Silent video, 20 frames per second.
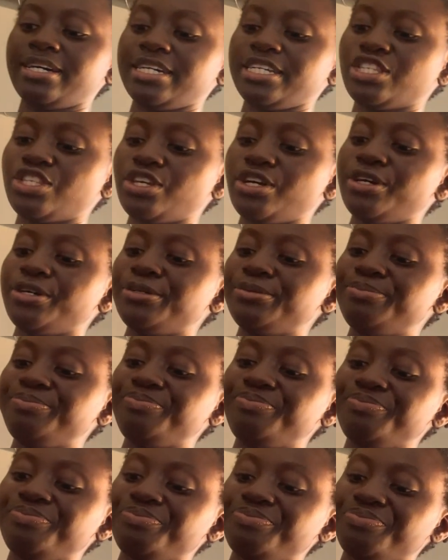So
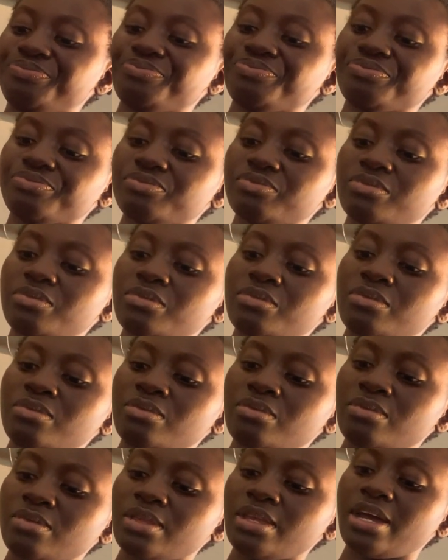
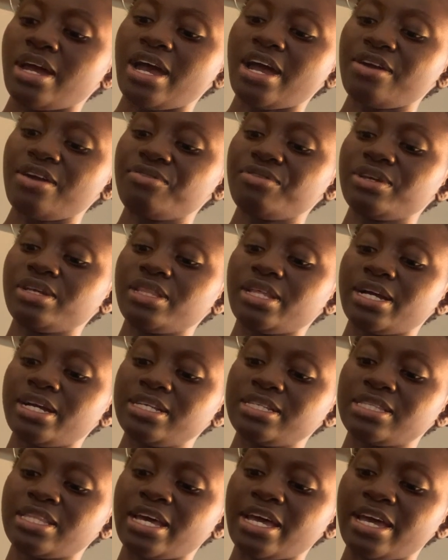I
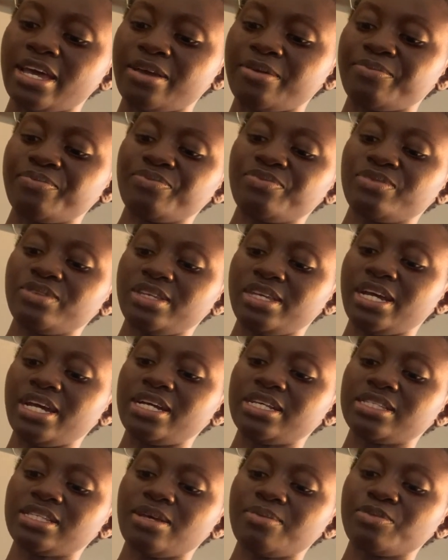realized that,
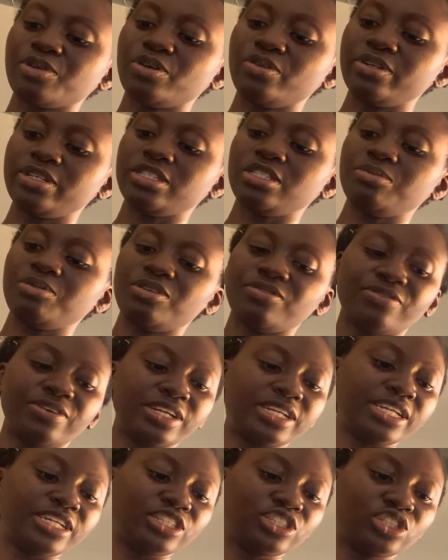yes, I'm going to be
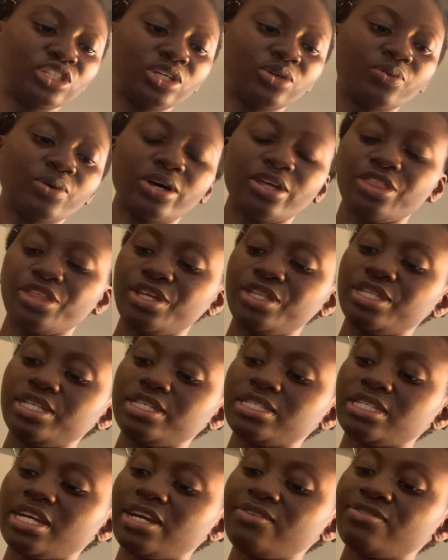financially wealthy in
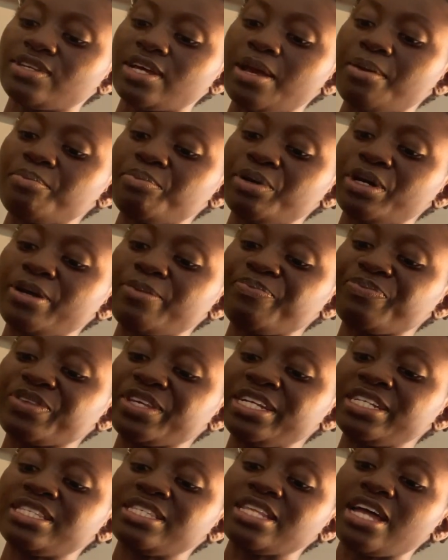this lifetime, but
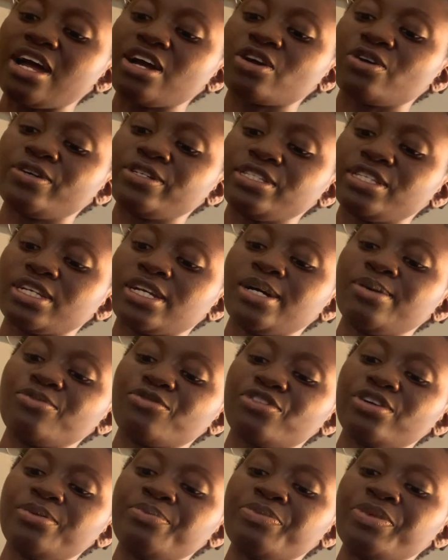it's not going to come
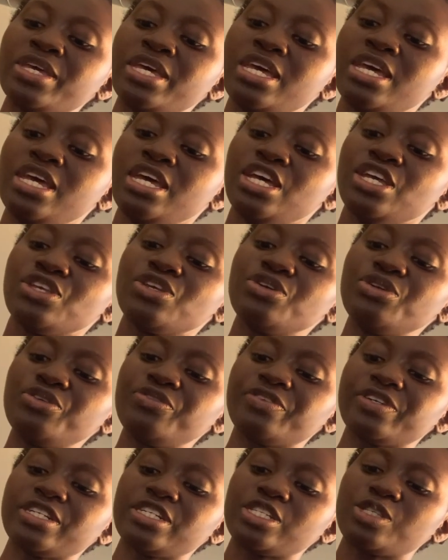from,
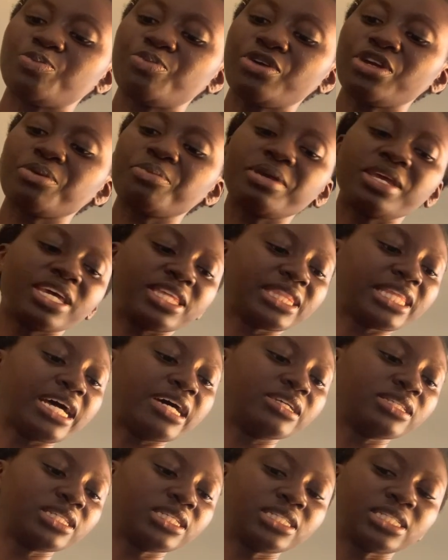universe, bring me a
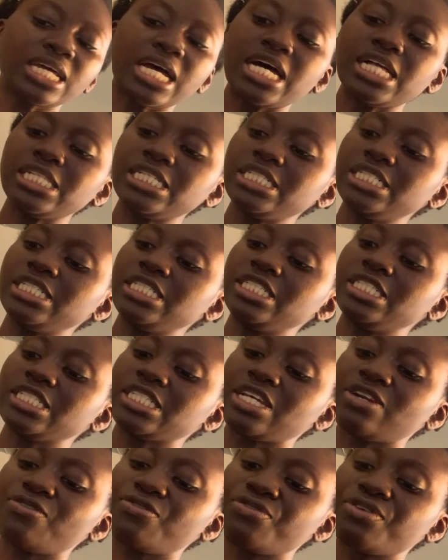thousand dollars,
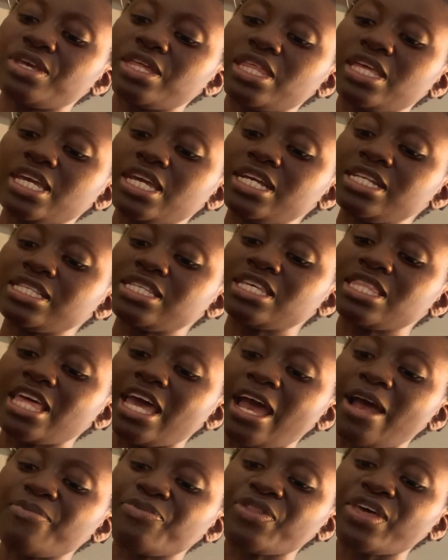and feeling into
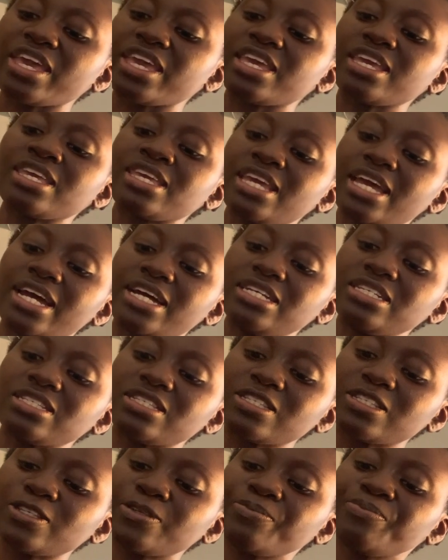that, like,
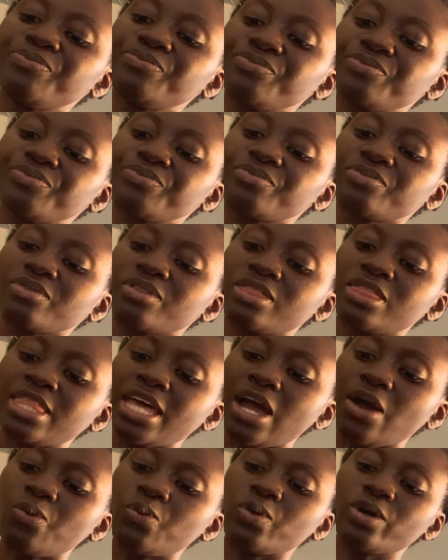yes,
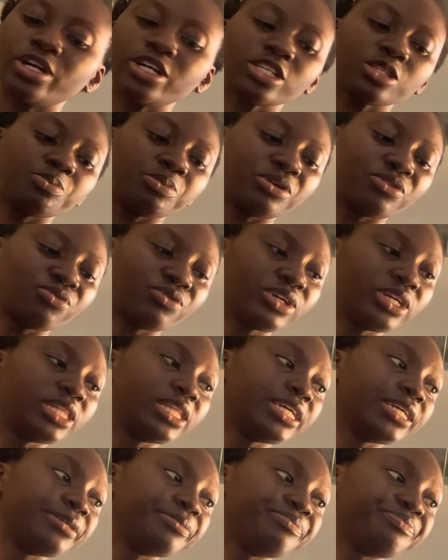that works, but
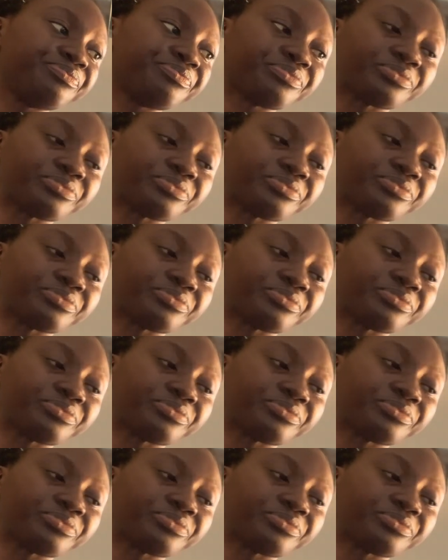really